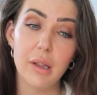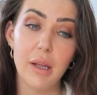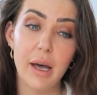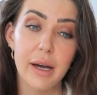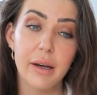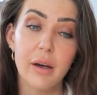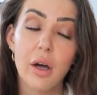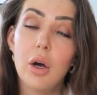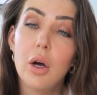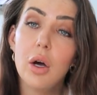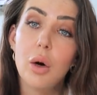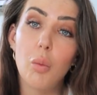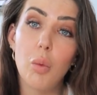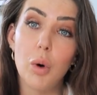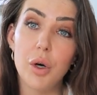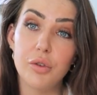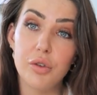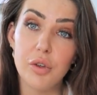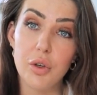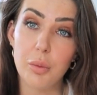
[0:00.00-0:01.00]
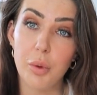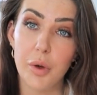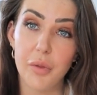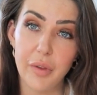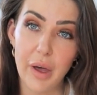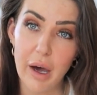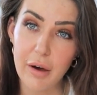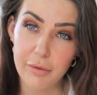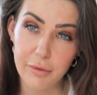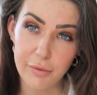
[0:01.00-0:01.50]
like, what do you
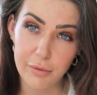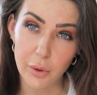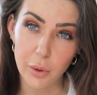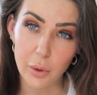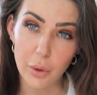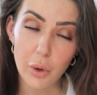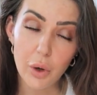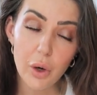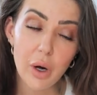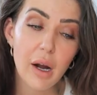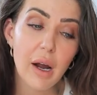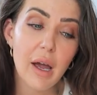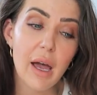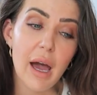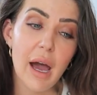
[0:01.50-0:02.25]
want that for?